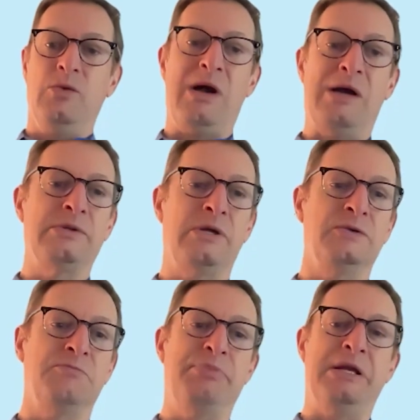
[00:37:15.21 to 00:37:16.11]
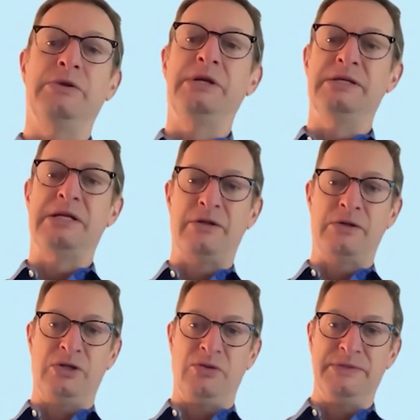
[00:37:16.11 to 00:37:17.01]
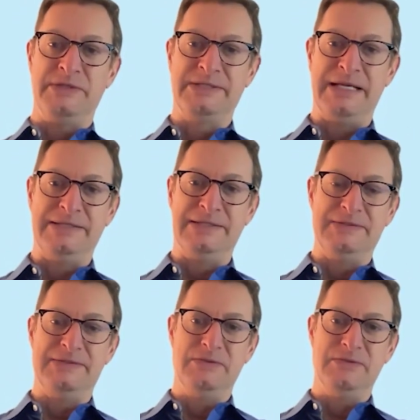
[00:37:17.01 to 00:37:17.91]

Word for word: Why were mm. those billion-dollar global successes?